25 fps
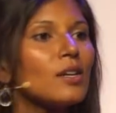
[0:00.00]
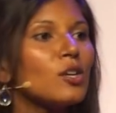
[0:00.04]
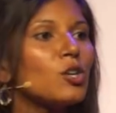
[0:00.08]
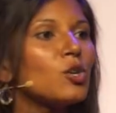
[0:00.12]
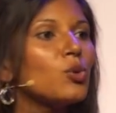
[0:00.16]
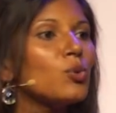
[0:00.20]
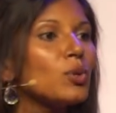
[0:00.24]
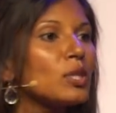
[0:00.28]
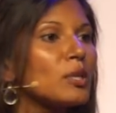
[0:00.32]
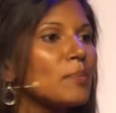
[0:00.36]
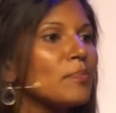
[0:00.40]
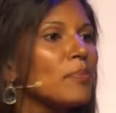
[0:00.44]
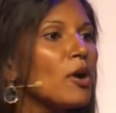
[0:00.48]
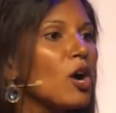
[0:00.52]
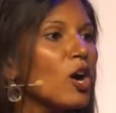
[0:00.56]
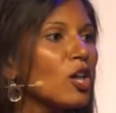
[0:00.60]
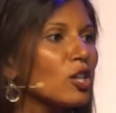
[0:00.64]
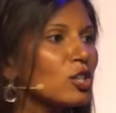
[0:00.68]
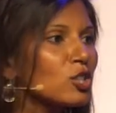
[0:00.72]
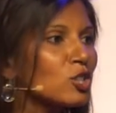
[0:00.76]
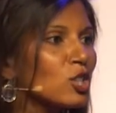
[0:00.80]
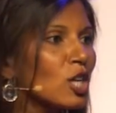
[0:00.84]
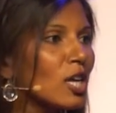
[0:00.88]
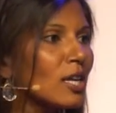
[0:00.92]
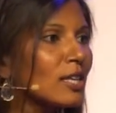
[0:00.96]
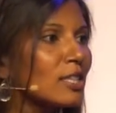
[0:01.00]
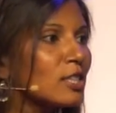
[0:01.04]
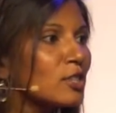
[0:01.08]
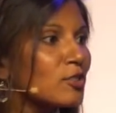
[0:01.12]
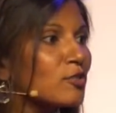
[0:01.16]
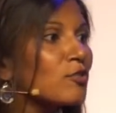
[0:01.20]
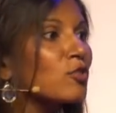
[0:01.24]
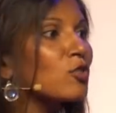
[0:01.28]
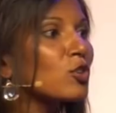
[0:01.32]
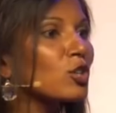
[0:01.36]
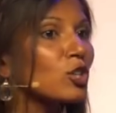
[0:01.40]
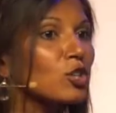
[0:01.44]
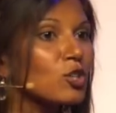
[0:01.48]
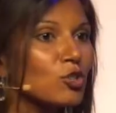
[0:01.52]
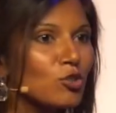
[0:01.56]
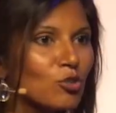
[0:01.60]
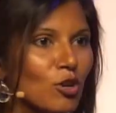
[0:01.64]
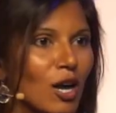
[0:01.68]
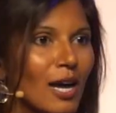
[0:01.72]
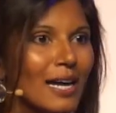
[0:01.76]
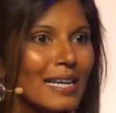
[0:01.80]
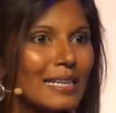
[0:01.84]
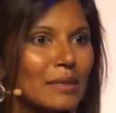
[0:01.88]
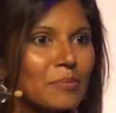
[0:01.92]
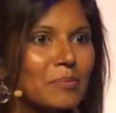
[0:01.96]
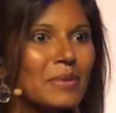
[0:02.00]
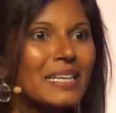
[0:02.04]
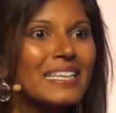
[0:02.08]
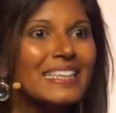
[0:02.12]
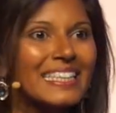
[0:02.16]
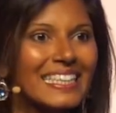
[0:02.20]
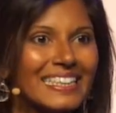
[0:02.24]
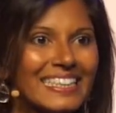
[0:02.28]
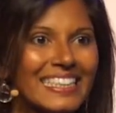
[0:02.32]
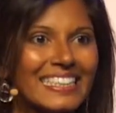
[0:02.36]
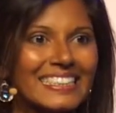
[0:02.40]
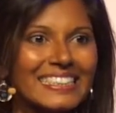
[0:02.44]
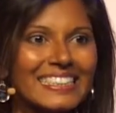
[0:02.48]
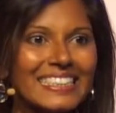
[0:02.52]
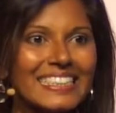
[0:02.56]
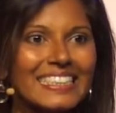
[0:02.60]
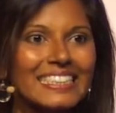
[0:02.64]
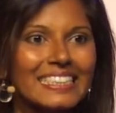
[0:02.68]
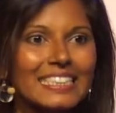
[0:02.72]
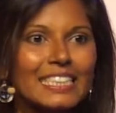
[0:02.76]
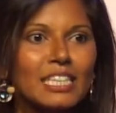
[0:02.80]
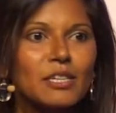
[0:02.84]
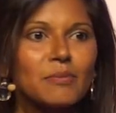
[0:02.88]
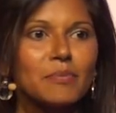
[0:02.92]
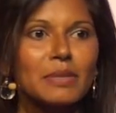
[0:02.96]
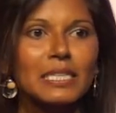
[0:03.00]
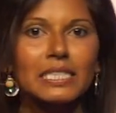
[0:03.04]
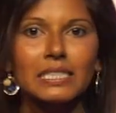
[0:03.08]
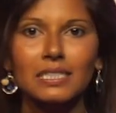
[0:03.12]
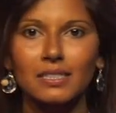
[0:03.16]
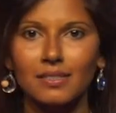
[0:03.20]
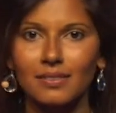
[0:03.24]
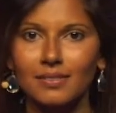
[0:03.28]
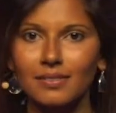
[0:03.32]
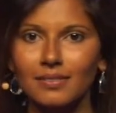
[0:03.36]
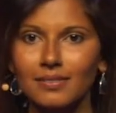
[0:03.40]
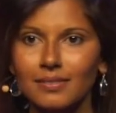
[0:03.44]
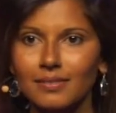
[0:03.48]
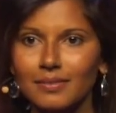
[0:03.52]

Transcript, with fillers: who had apologized for a crime that they didn't commit.